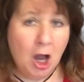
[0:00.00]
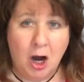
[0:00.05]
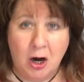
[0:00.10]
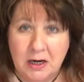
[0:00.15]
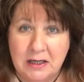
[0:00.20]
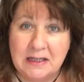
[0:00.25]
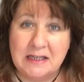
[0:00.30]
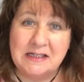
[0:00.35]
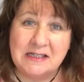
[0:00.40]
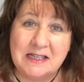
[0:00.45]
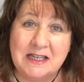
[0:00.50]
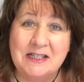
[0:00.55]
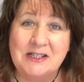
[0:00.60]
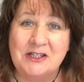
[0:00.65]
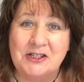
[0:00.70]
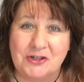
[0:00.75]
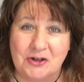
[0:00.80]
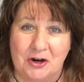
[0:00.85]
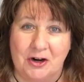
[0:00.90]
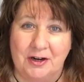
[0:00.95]
All right, let's
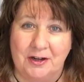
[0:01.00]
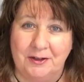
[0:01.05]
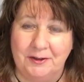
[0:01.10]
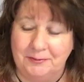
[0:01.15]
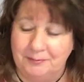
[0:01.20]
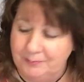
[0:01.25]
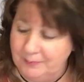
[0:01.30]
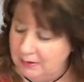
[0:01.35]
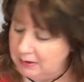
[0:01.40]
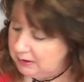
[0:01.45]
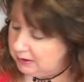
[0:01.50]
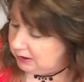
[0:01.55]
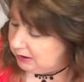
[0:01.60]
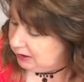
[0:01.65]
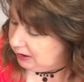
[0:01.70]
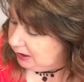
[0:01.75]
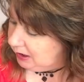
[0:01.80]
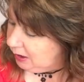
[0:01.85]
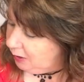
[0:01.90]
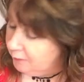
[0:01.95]
get started.
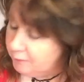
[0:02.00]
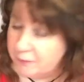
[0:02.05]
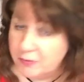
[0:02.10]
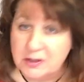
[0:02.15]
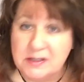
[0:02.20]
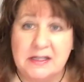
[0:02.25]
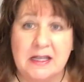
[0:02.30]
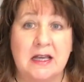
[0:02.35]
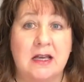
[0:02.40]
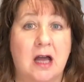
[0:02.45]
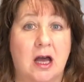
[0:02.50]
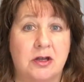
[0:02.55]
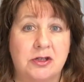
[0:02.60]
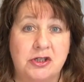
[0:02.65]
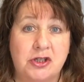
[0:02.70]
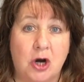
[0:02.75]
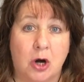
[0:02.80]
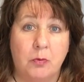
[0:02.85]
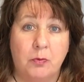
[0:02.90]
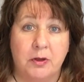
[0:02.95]
First thing, I'll
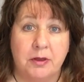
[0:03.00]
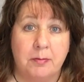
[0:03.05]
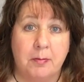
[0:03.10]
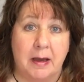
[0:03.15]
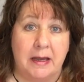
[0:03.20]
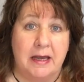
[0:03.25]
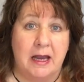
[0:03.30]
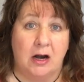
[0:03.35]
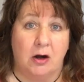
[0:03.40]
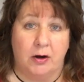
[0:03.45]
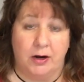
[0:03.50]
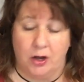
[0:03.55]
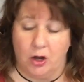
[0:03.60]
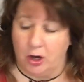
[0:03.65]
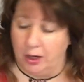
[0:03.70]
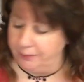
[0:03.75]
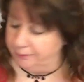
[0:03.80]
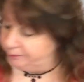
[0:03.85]
start with my carry-on.